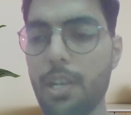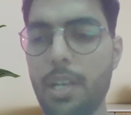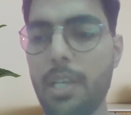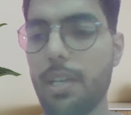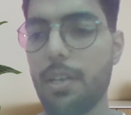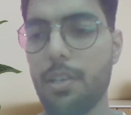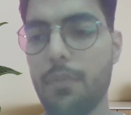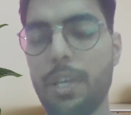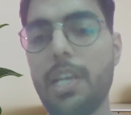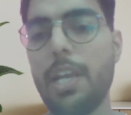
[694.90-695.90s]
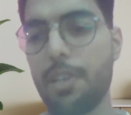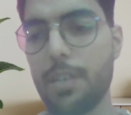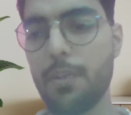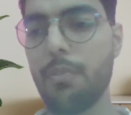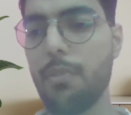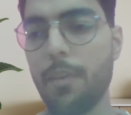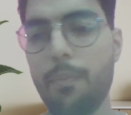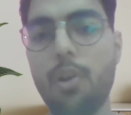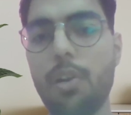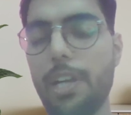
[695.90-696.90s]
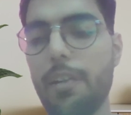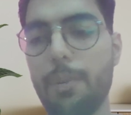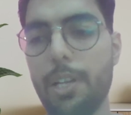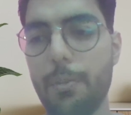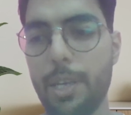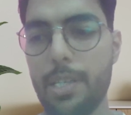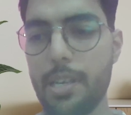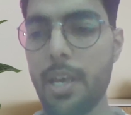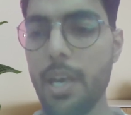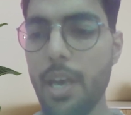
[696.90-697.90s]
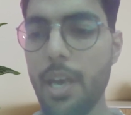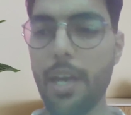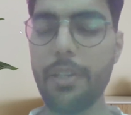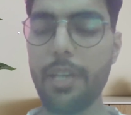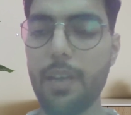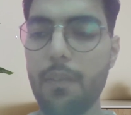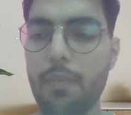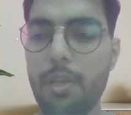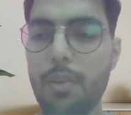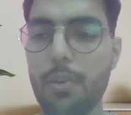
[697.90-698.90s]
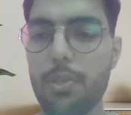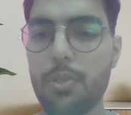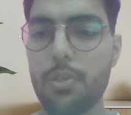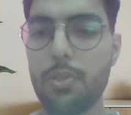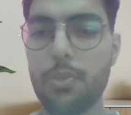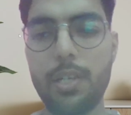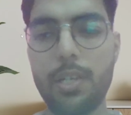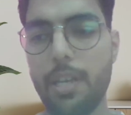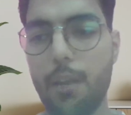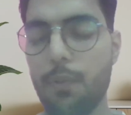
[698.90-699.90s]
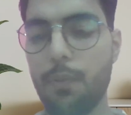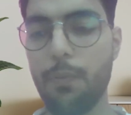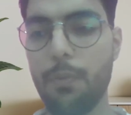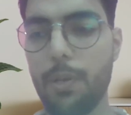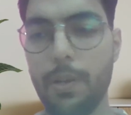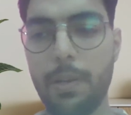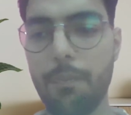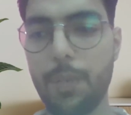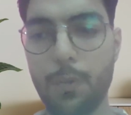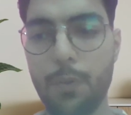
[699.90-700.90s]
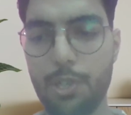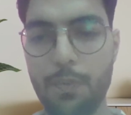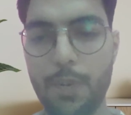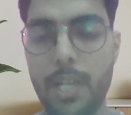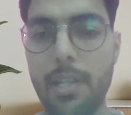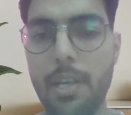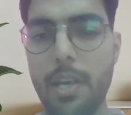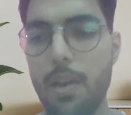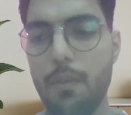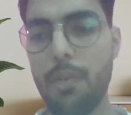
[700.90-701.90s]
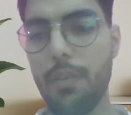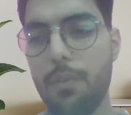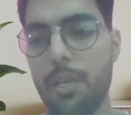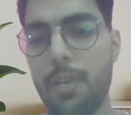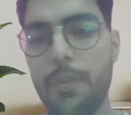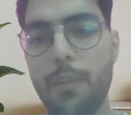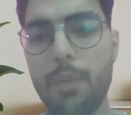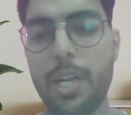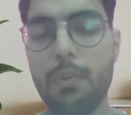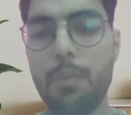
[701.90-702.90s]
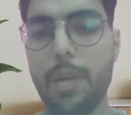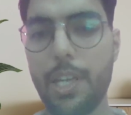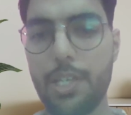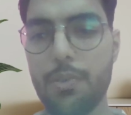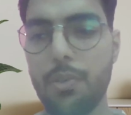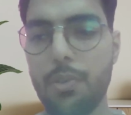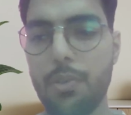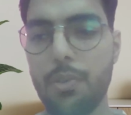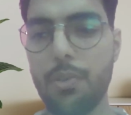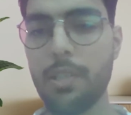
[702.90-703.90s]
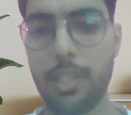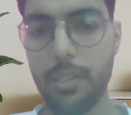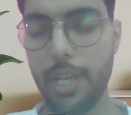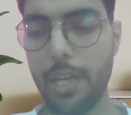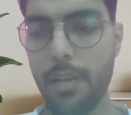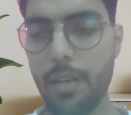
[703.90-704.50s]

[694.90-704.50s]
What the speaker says: can get a we can leverage our in already inbuilt AMIs, and then we goes to our Terraform configuration file, where we update our managed node, right,